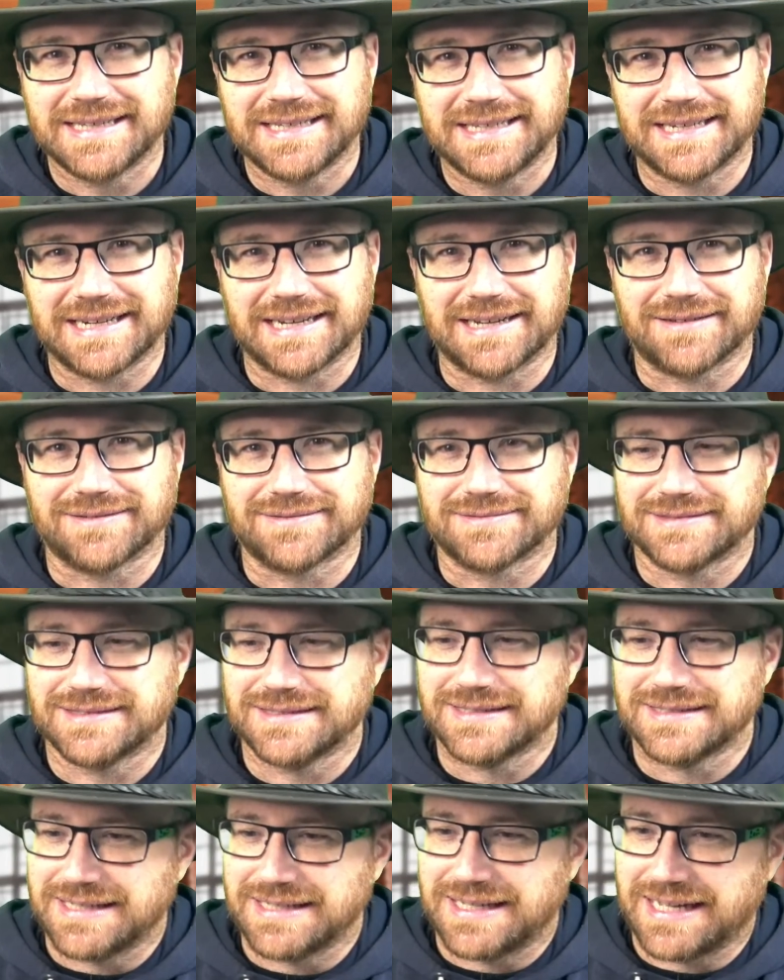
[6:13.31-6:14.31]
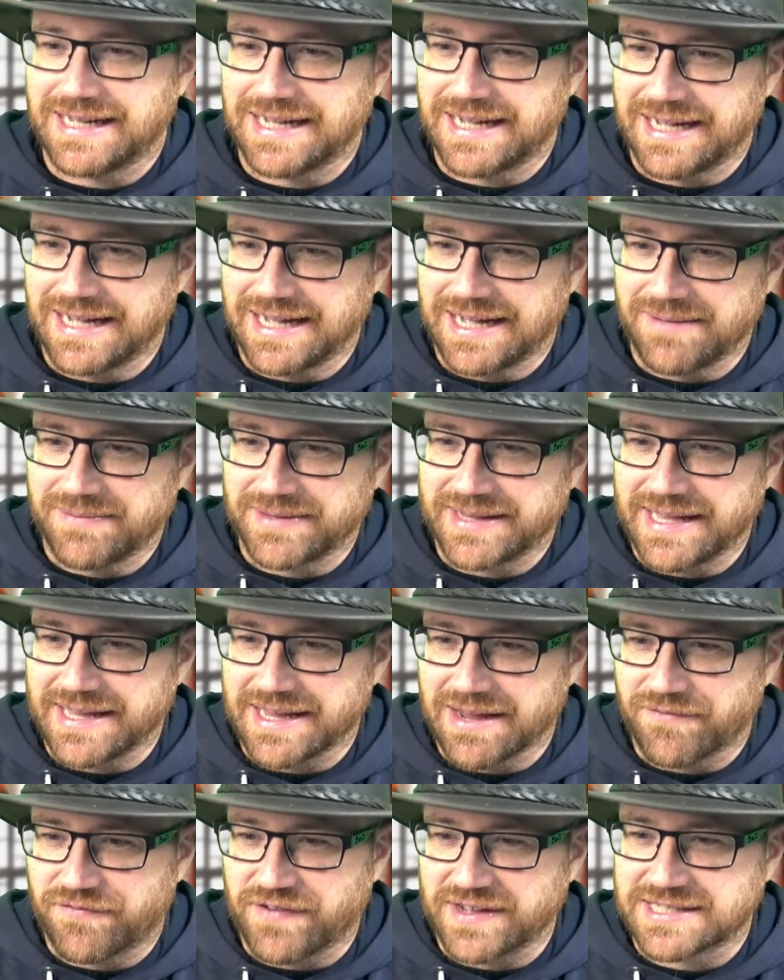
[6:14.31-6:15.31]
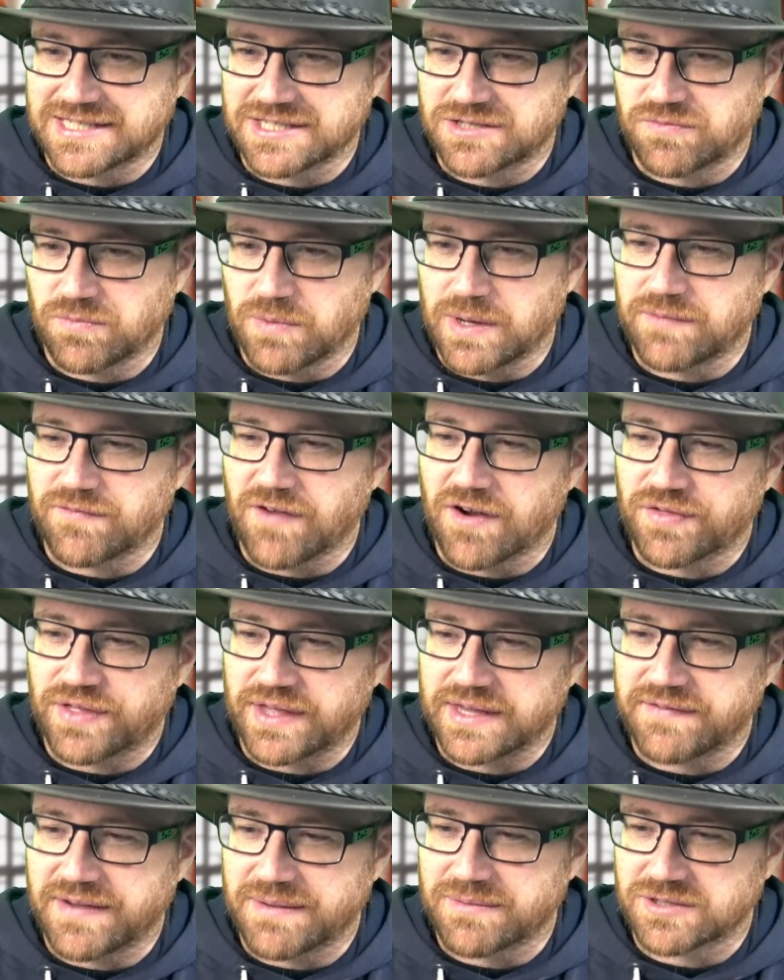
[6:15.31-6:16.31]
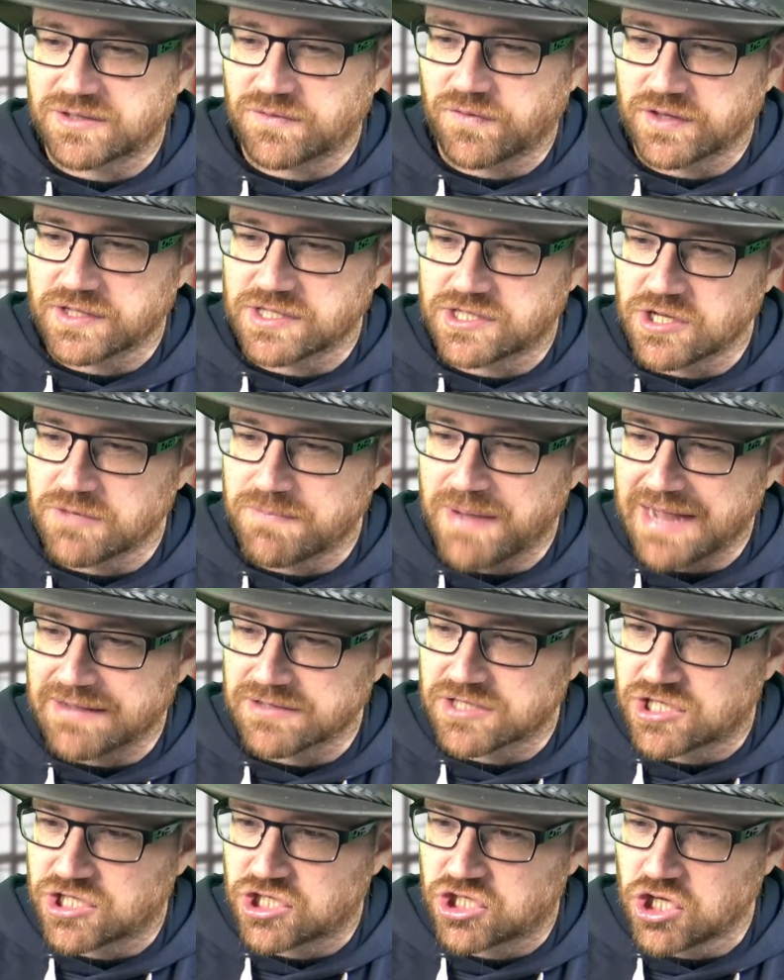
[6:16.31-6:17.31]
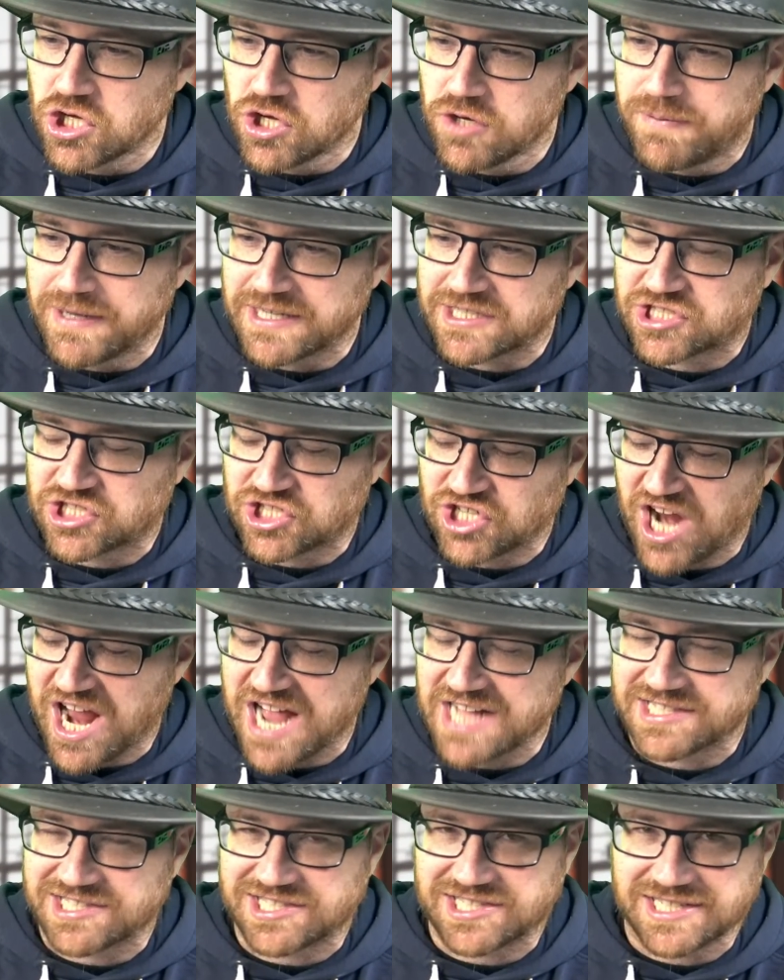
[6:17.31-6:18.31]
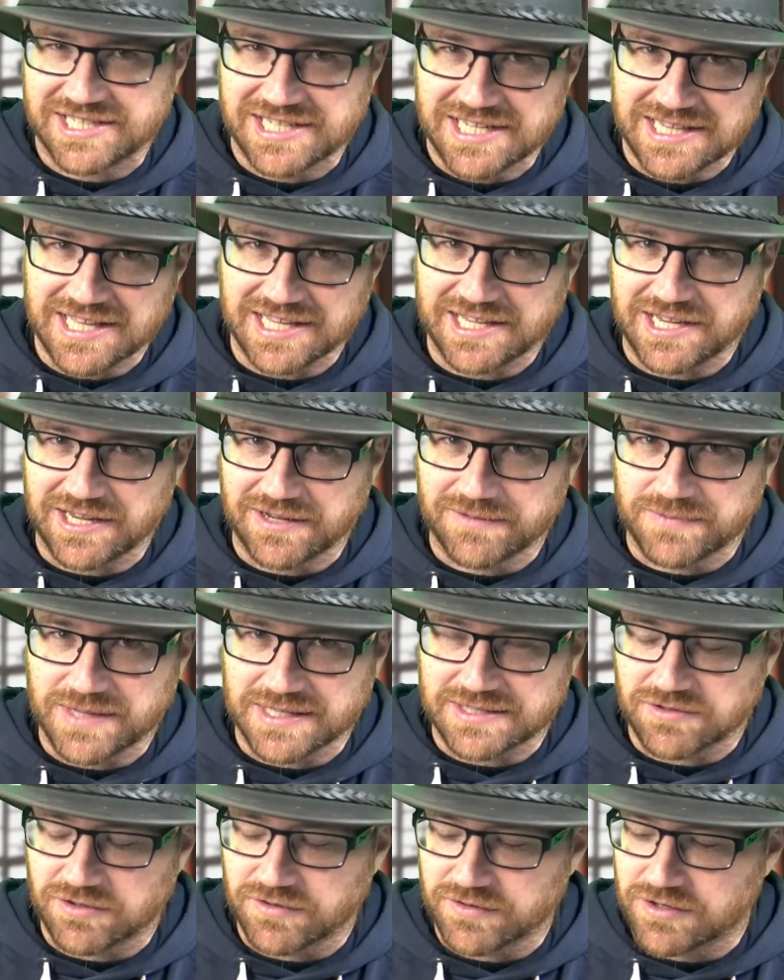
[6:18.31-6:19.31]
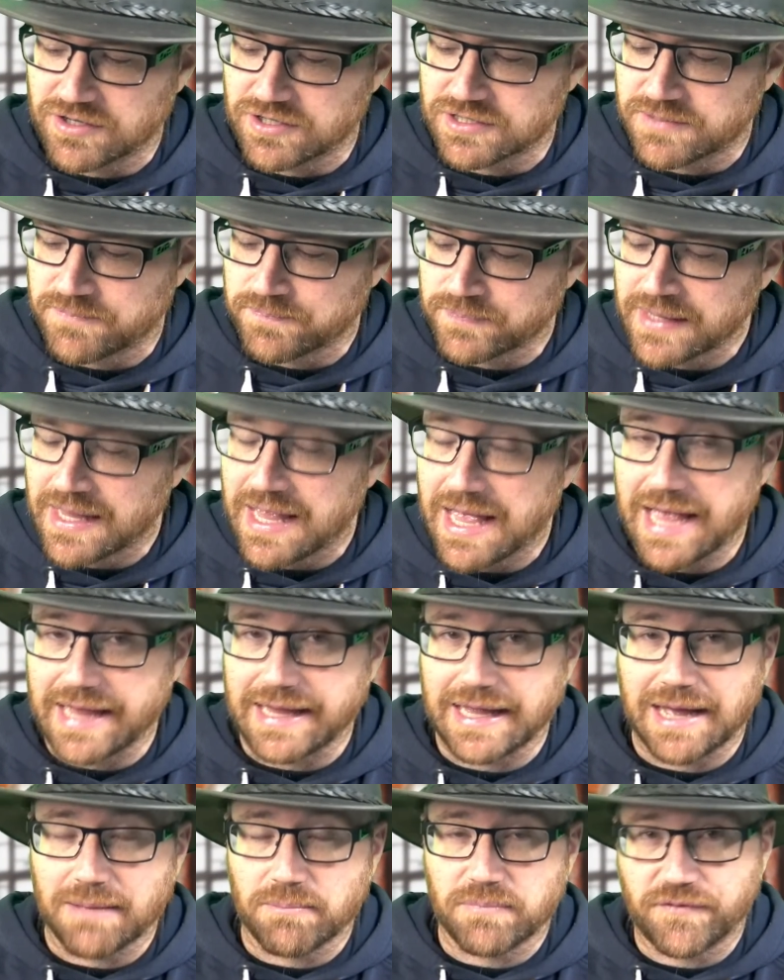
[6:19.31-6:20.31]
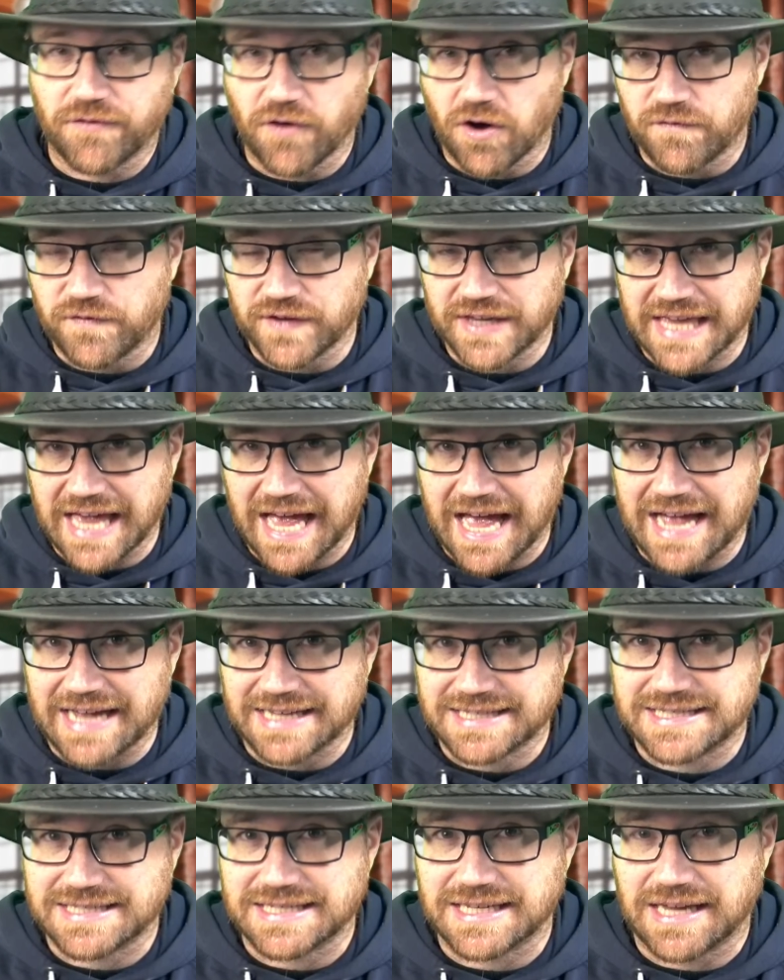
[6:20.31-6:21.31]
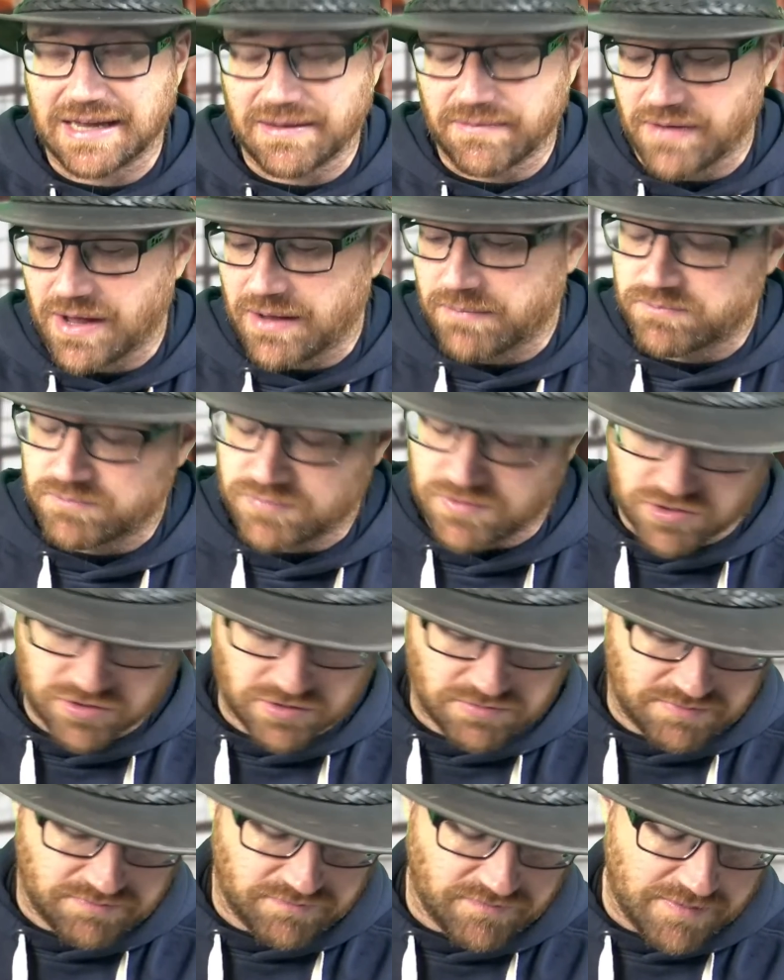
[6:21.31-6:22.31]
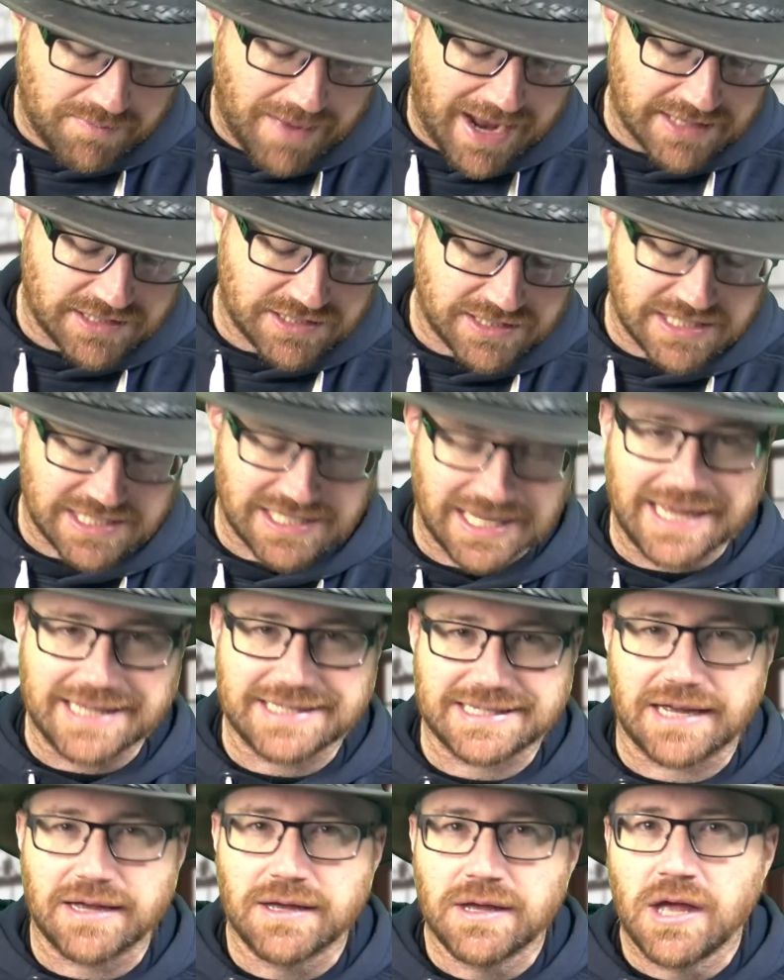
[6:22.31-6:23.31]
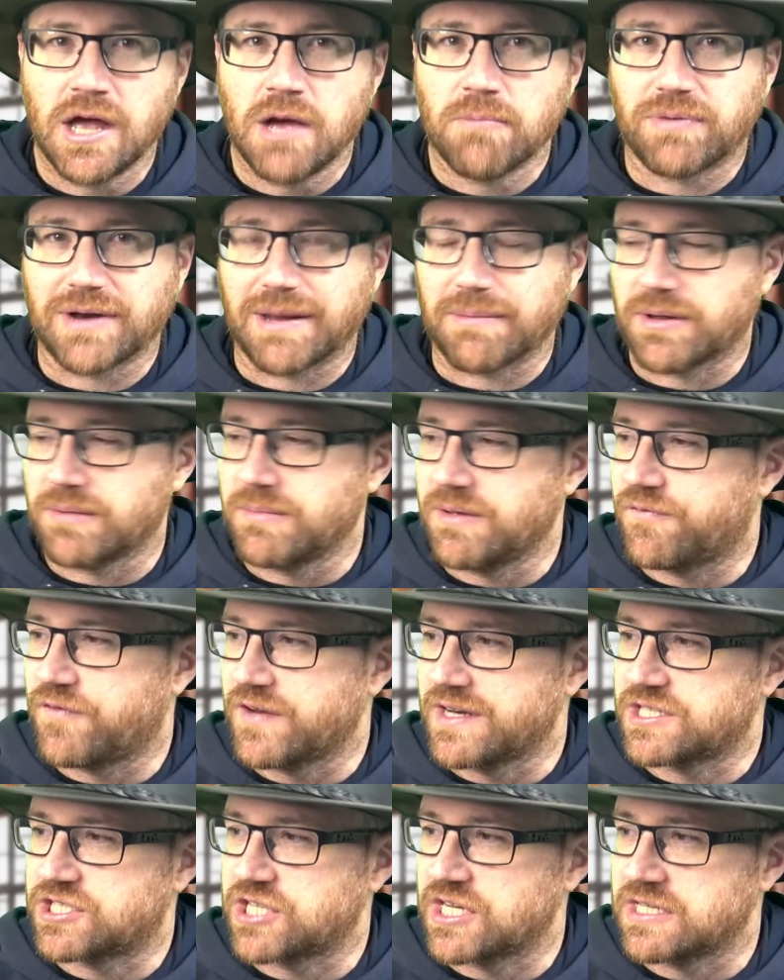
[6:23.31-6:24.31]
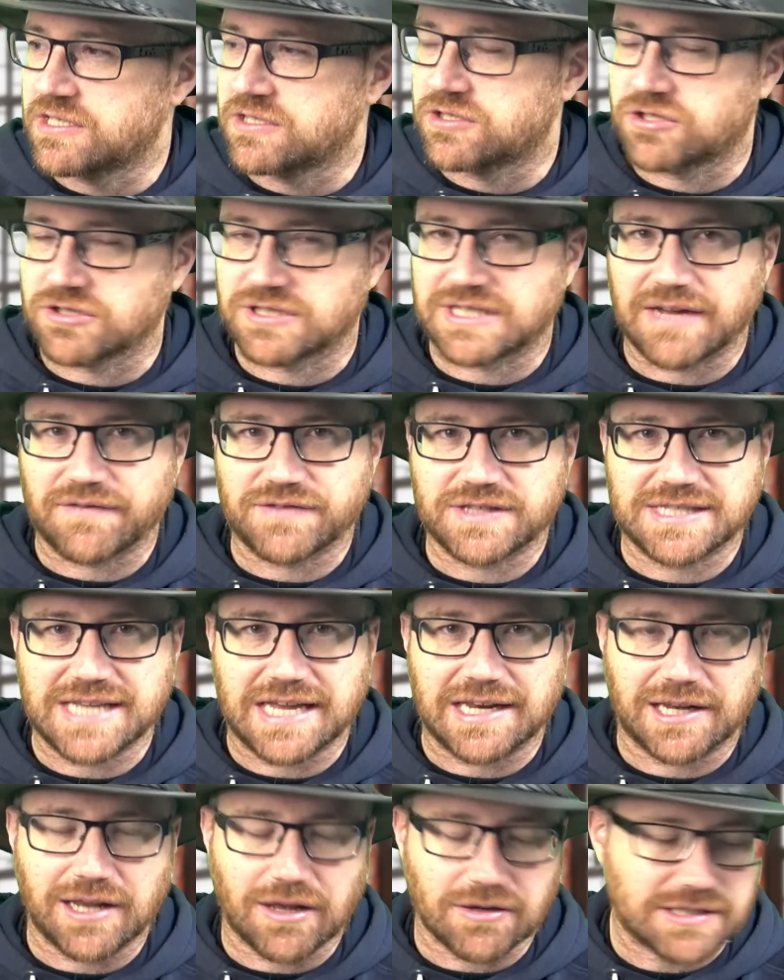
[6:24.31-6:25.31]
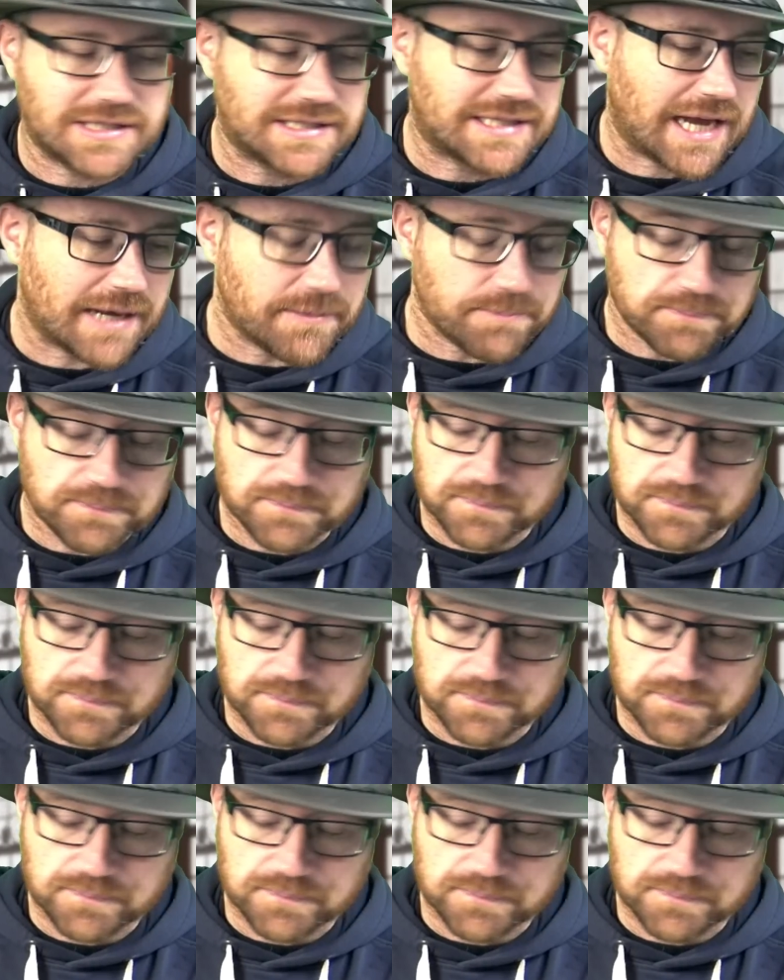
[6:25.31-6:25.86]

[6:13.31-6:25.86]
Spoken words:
You know, but there you go. Francis Winrow, thank you very much for the £2 super chat. Thank you. That's all good. Hey, before I forget, I should remind you this later, but I'm going to be finishing just after 10 o'clock today.